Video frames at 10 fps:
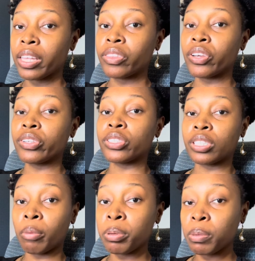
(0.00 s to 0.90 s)
There's
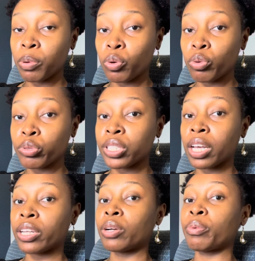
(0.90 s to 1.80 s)
some people who are
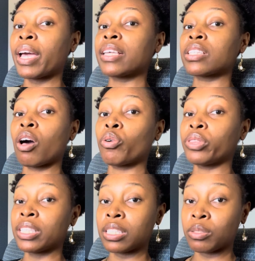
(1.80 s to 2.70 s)
stuck in their ways. Oh,
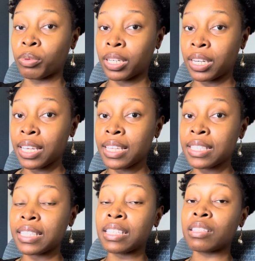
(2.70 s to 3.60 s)
this is what it
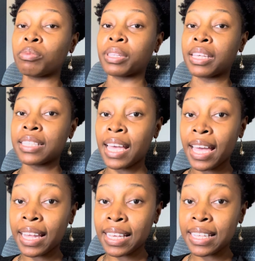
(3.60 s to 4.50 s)
is. This is what they
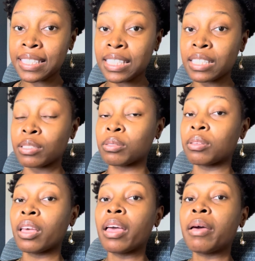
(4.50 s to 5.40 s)
say it is. This is...
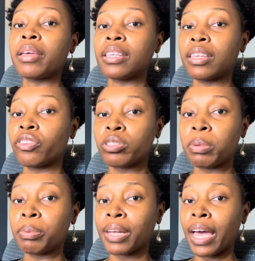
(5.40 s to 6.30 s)
And then there's
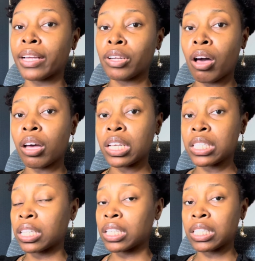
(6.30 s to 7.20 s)
people like, nah,
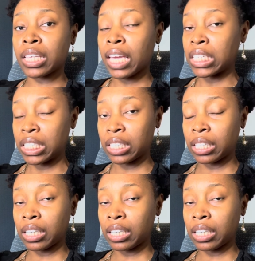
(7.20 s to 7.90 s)
that's a little sketchy.